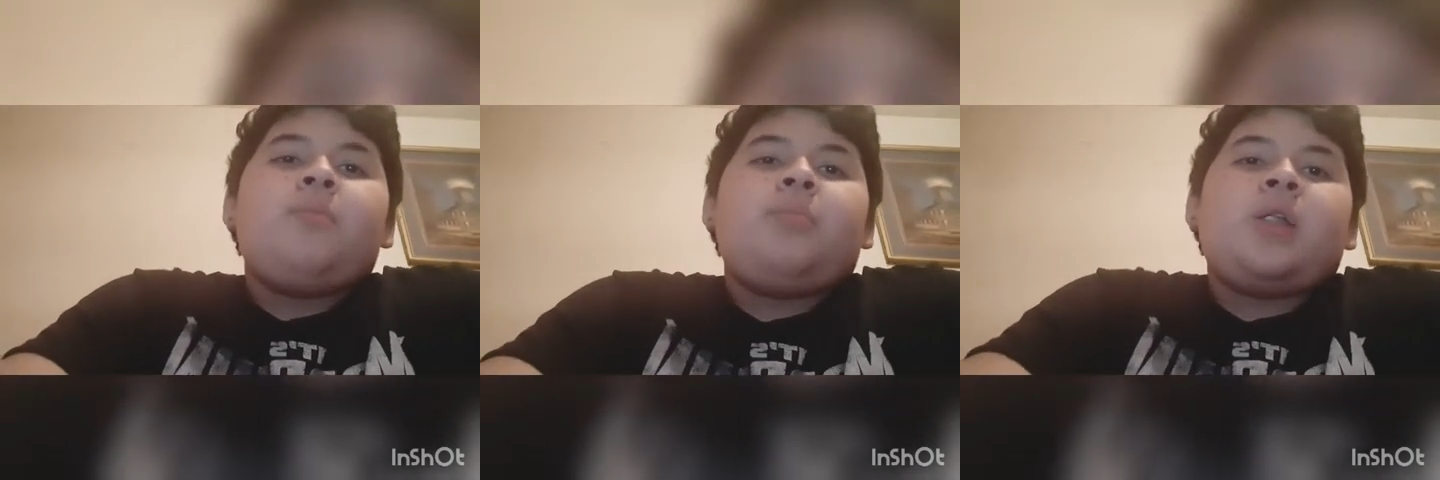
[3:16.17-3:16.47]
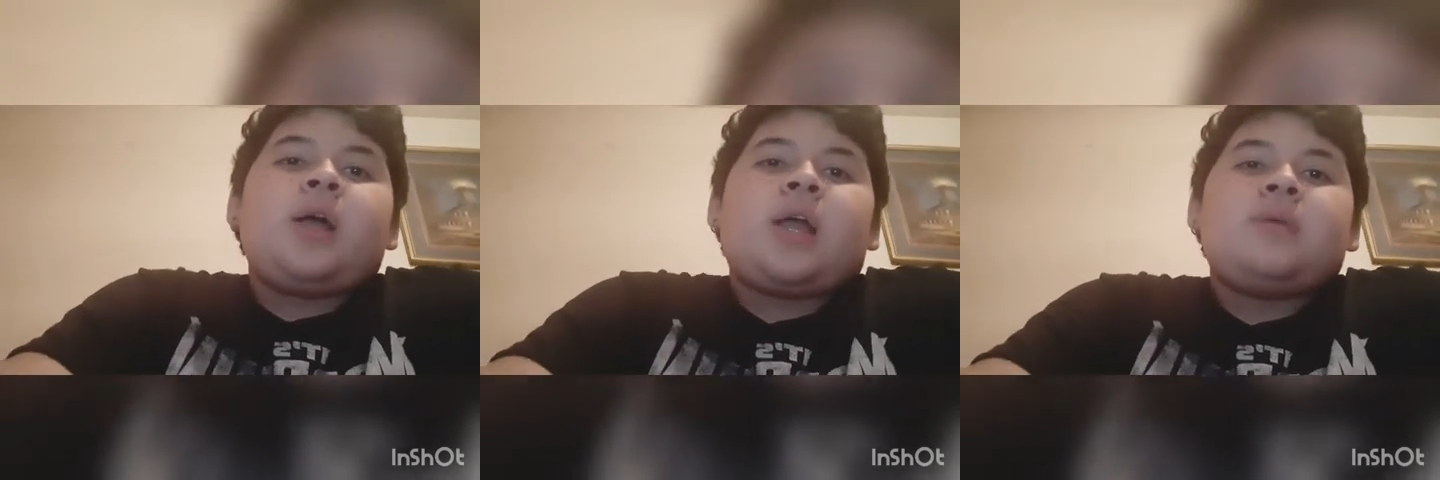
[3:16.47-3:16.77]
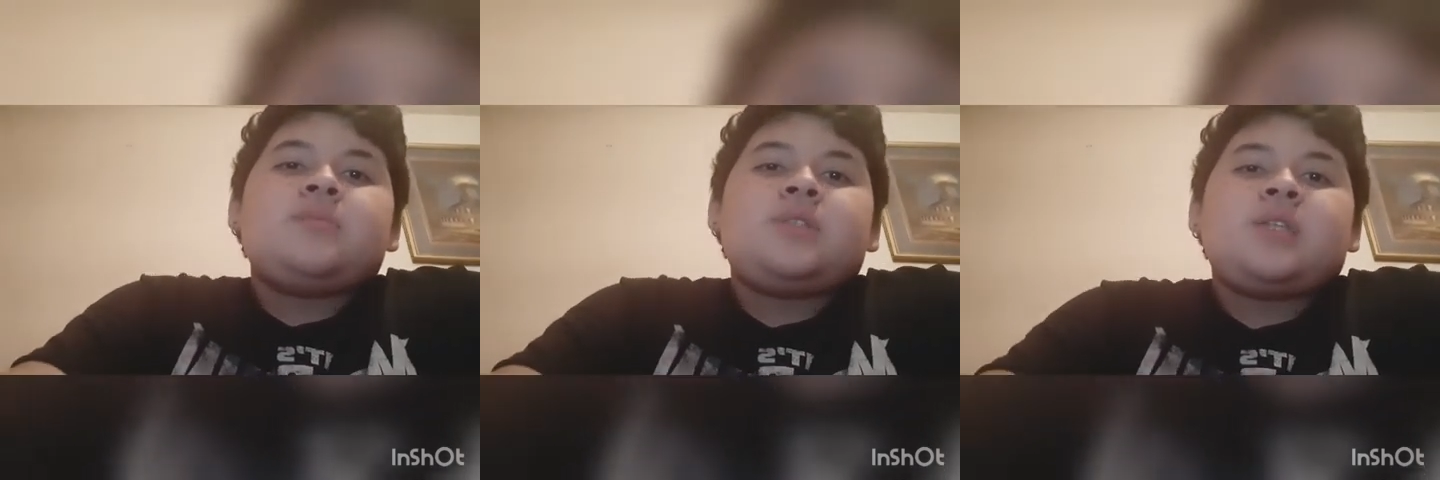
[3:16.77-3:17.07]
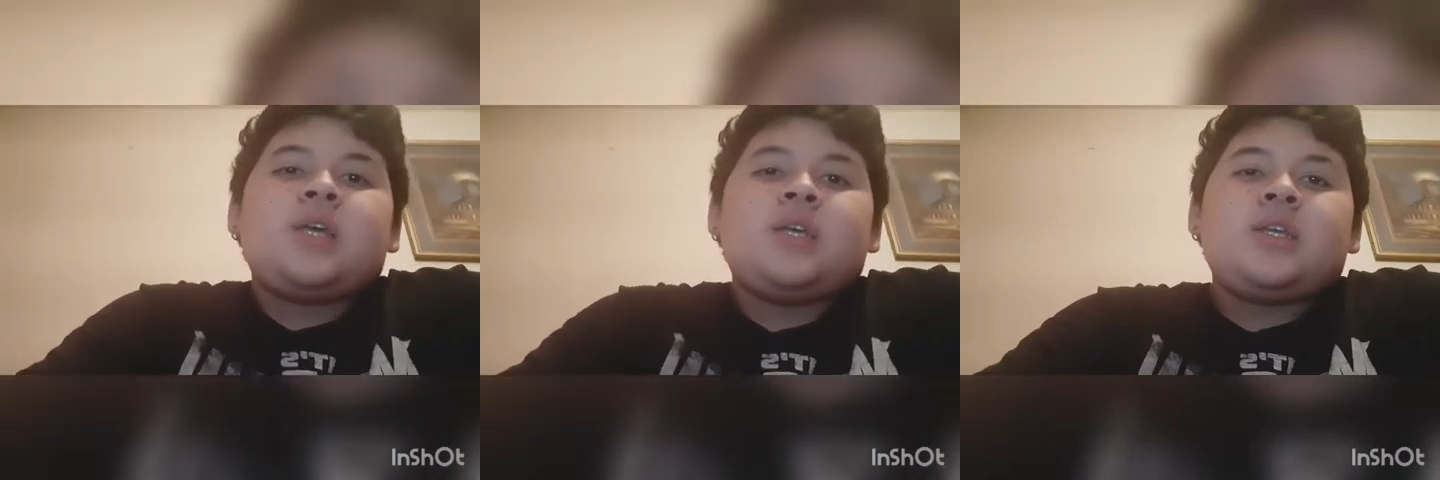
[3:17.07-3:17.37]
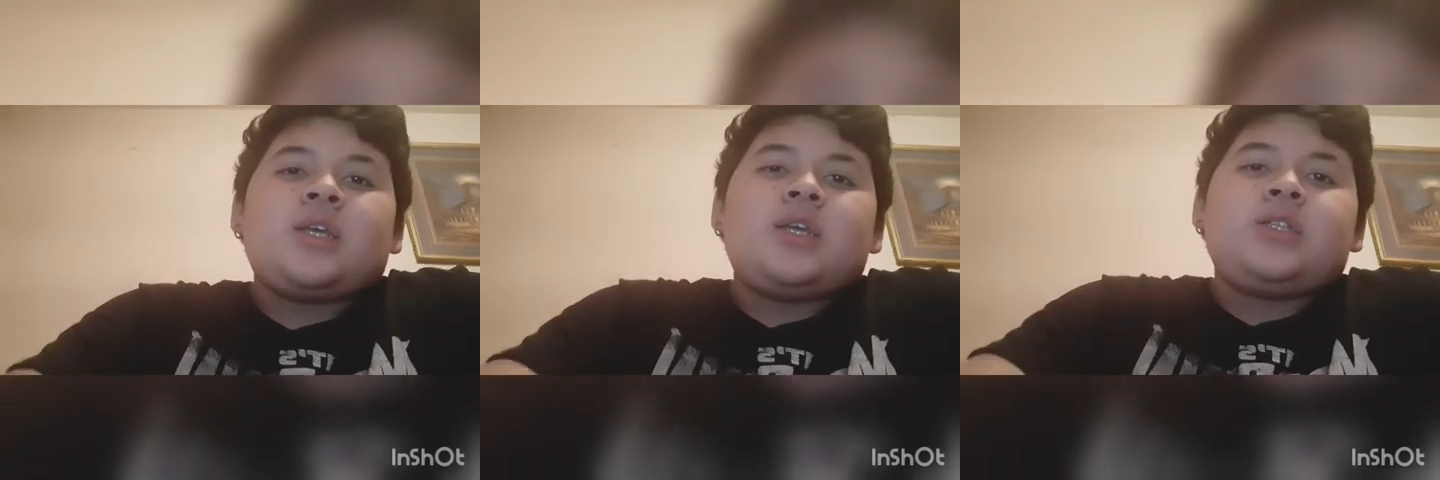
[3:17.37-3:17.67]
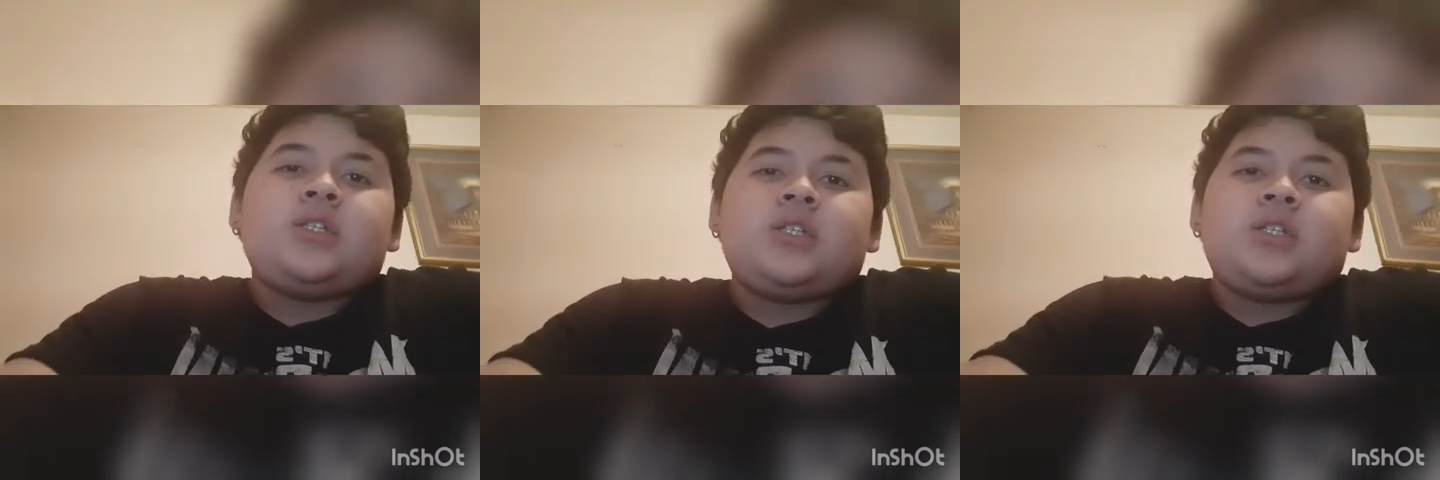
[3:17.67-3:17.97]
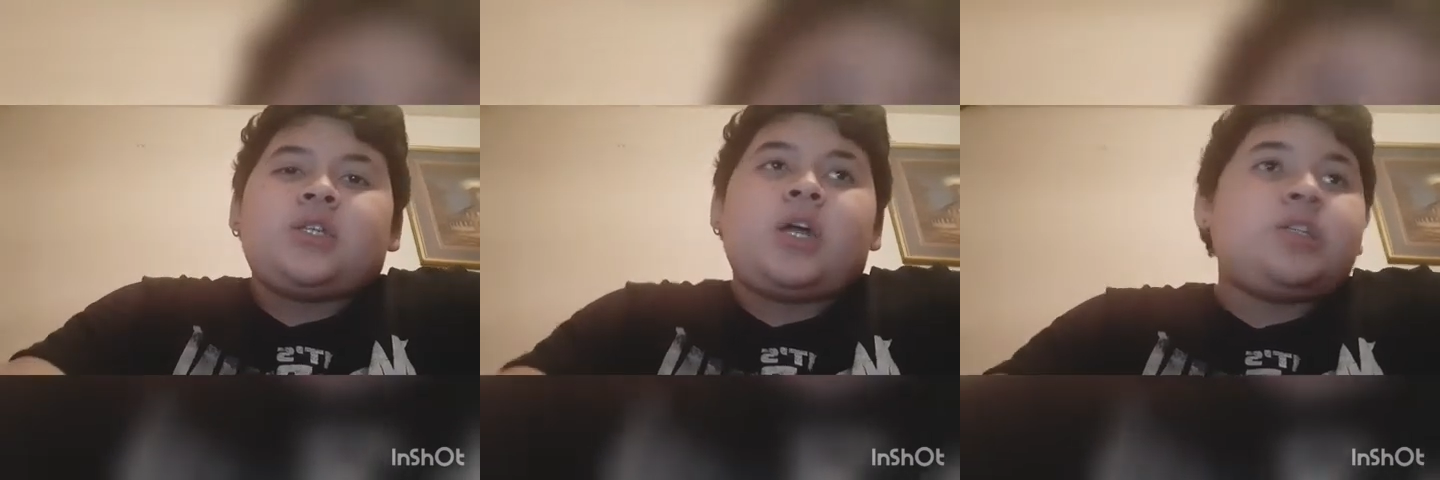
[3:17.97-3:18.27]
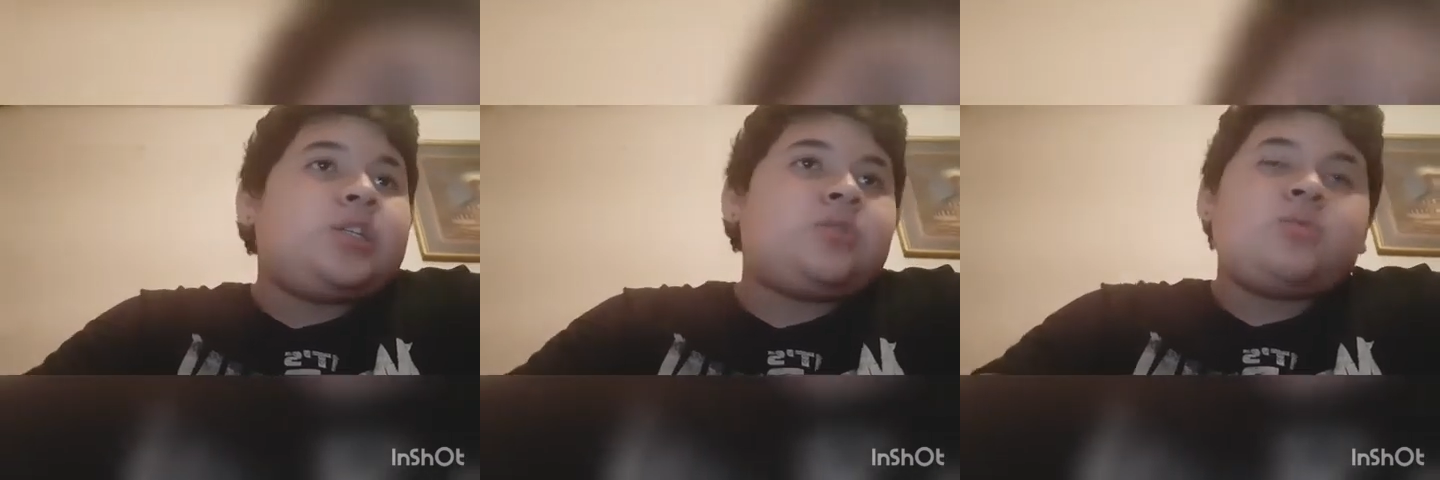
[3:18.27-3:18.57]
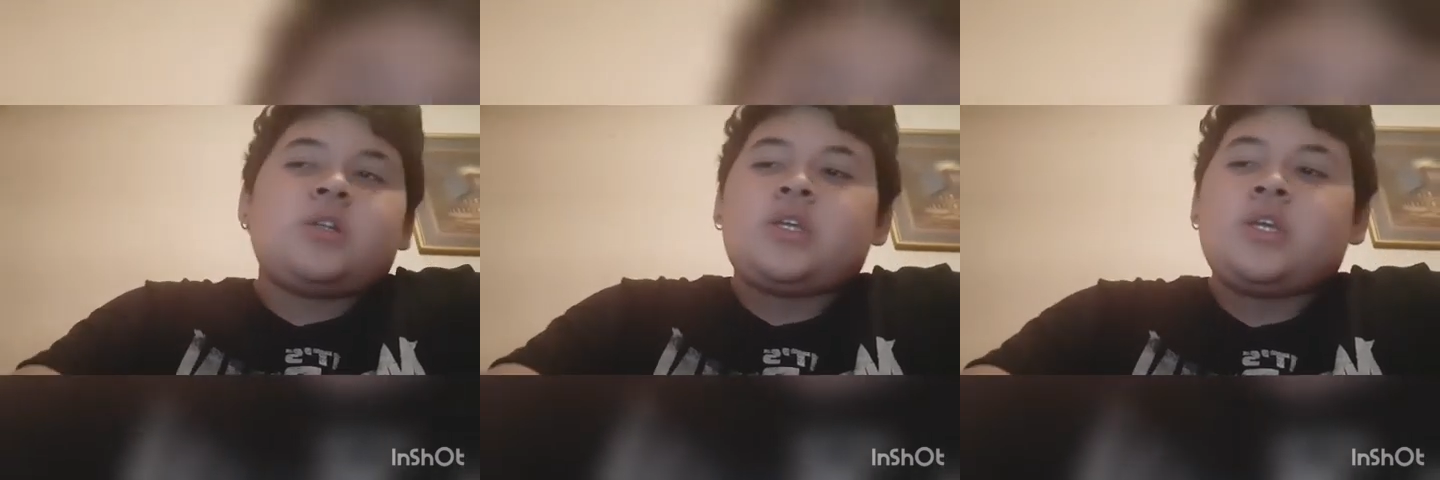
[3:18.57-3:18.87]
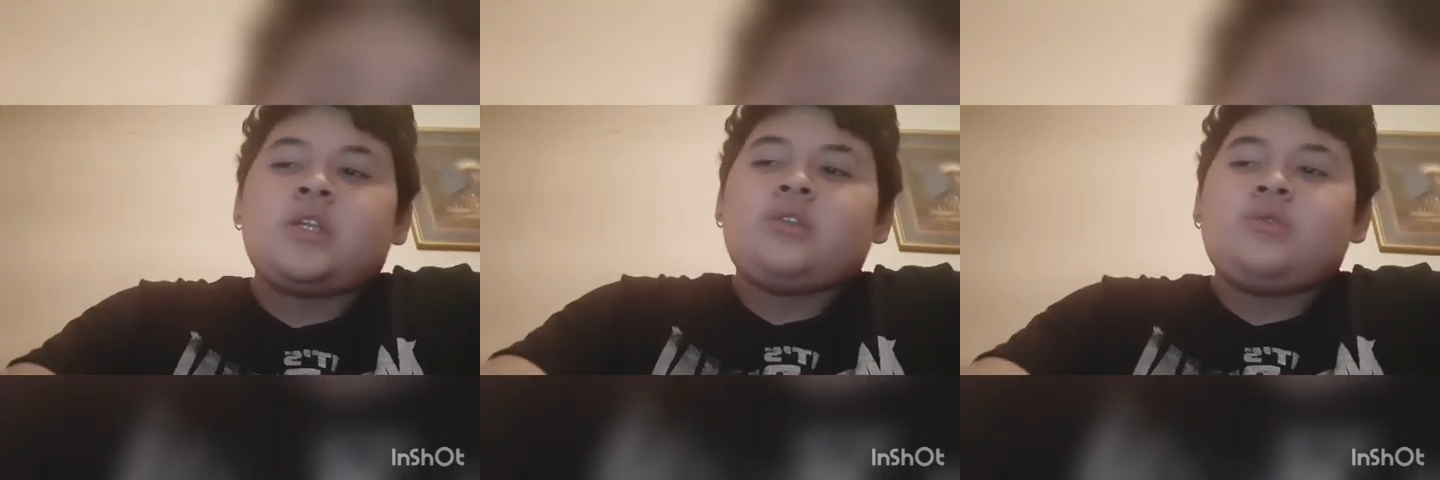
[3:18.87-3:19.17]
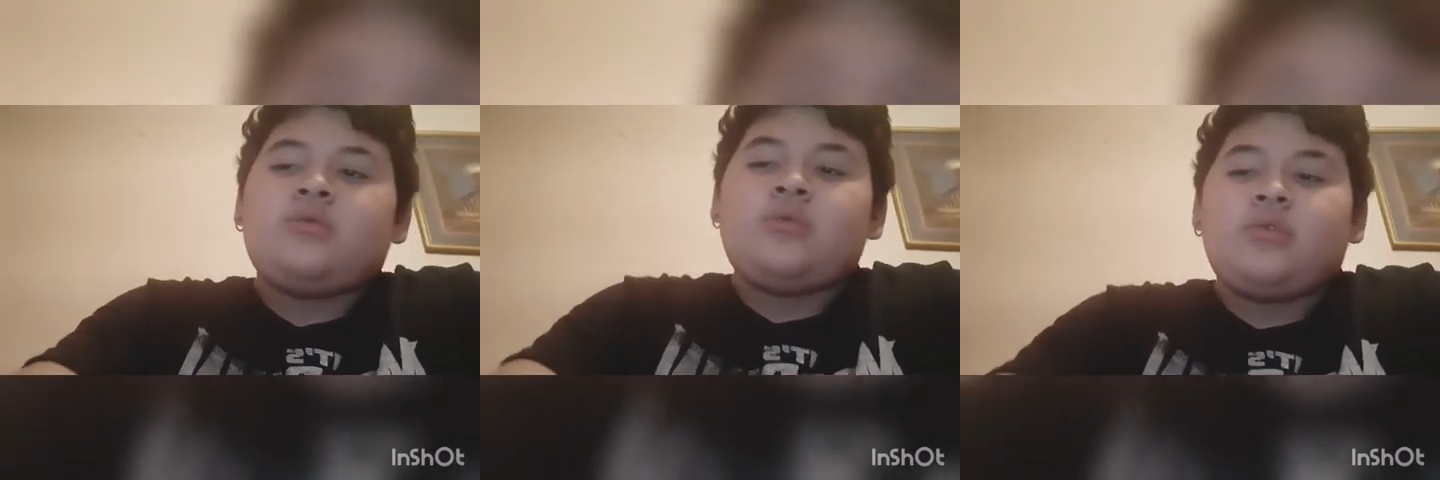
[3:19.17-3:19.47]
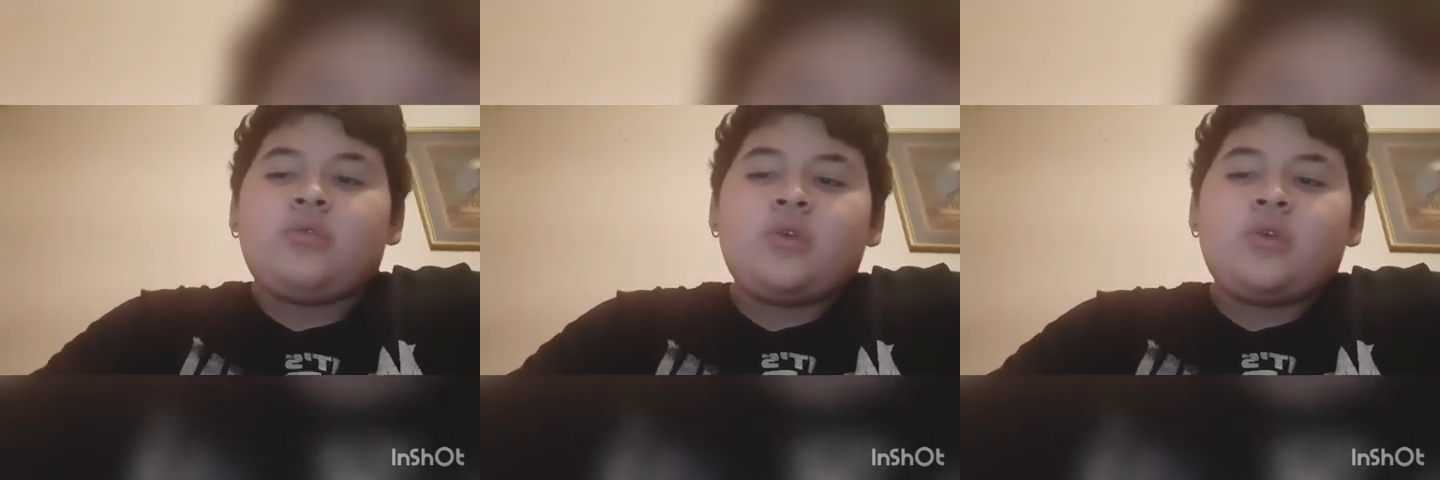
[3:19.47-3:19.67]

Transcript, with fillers: But like I'm saying, it's just, I just want to get to